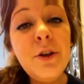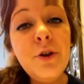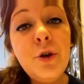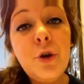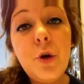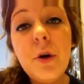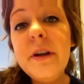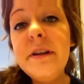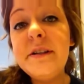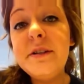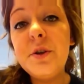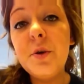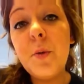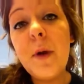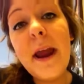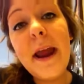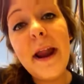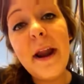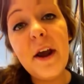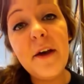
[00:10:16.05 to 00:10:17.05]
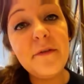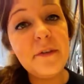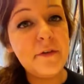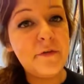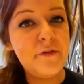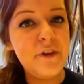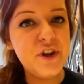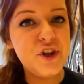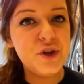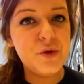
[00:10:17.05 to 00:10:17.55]
increase the rate of the
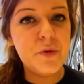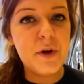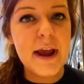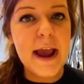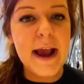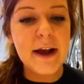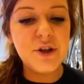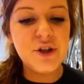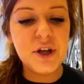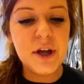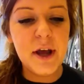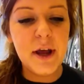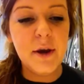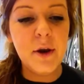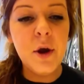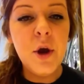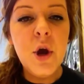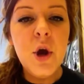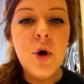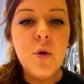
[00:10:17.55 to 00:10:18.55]
fission reaction,